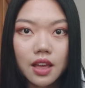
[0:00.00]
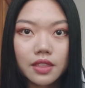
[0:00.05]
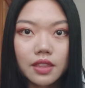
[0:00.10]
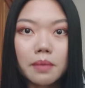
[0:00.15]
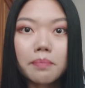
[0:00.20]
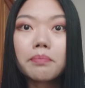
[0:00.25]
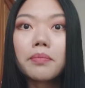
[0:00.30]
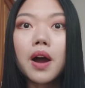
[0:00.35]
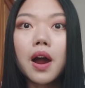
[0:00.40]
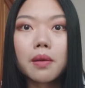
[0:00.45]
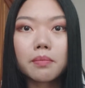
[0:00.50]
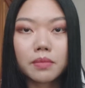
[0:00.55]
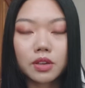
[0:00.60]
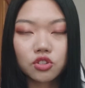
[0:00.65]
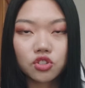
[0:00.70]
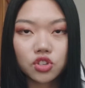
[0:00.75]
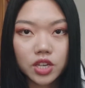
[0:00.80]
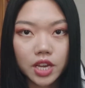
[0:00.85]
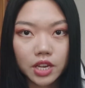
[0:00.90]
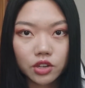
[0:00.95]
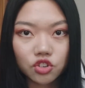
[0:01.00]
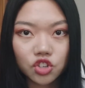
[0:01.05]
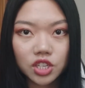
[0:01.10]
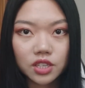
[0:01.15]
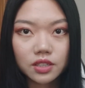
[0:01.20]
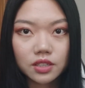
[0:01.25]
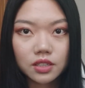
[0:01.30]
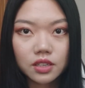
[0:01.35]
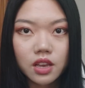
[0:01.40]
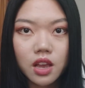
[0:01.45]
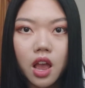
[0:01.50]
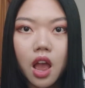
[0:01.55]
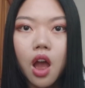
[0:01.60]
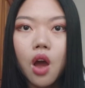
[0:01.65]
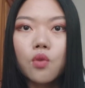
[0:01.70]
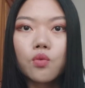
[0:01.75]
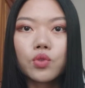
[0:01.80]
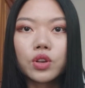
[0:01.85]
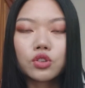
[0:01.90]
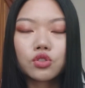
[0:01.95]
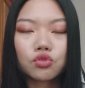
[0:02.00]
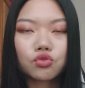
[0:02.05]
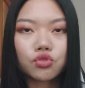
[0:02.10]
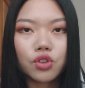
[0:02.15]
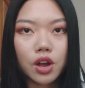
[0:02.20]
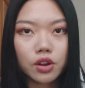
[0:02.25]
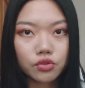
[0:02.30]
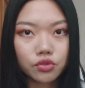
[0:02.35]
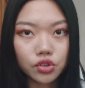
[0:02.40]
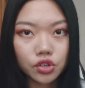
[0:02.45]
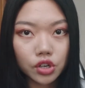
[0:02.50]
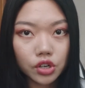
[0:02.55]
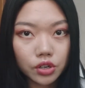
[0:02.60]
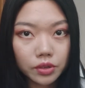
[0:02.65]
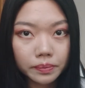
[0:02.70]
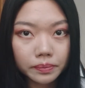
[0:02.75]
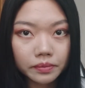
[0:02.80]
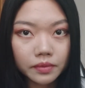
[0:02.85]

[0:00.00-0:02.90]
department changes, restructure,